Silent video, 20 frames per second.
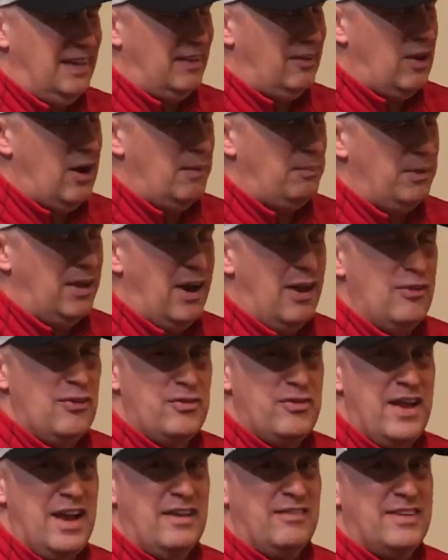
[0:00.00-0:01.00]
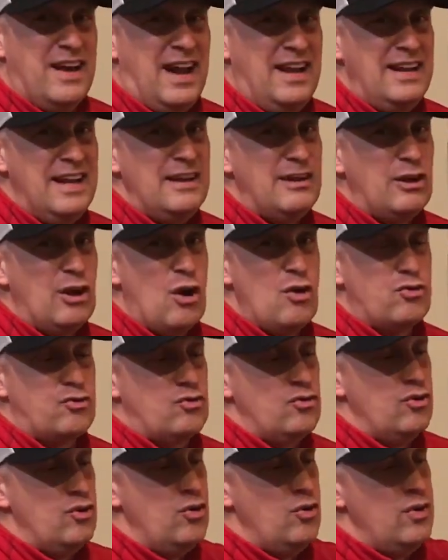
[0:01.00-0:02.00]
couple of other things. I need to go
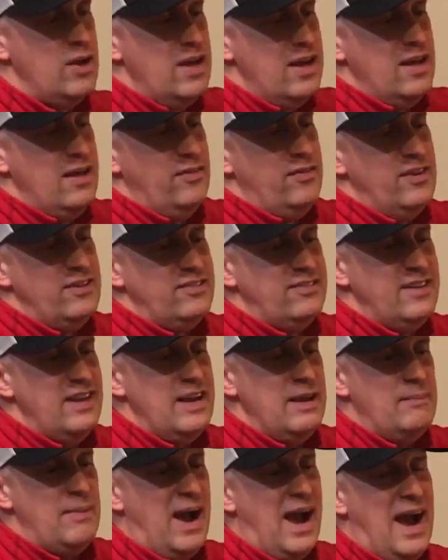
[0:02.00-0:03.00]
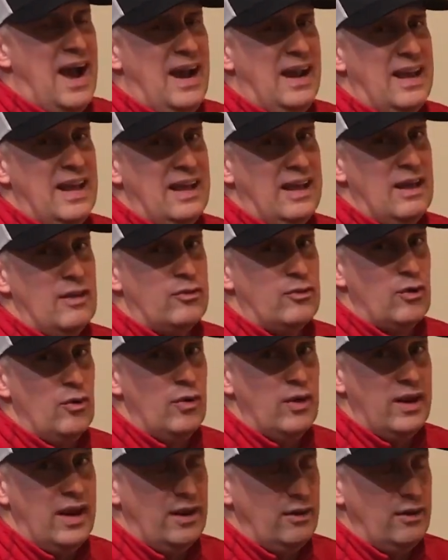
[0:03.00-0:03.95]
through this diddy bag and get through it. And I